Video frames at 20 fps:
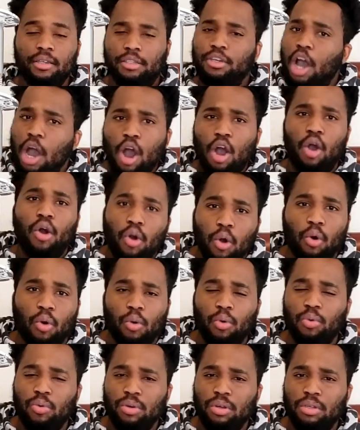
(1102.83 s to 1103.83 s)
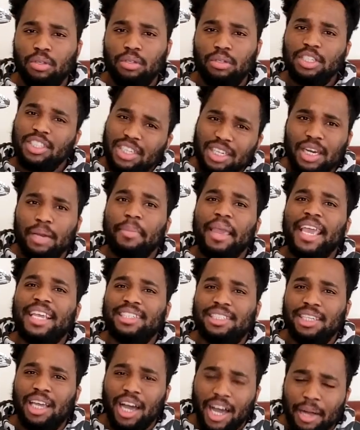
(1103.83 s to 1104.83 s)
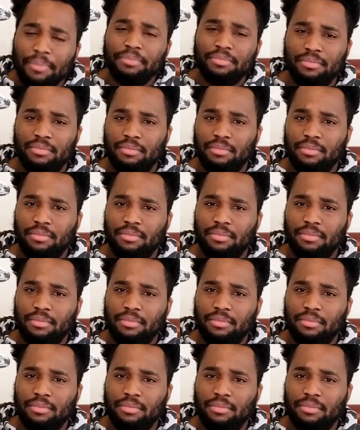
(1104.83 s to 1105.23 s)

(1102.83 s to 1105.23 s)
No, he's going to make some.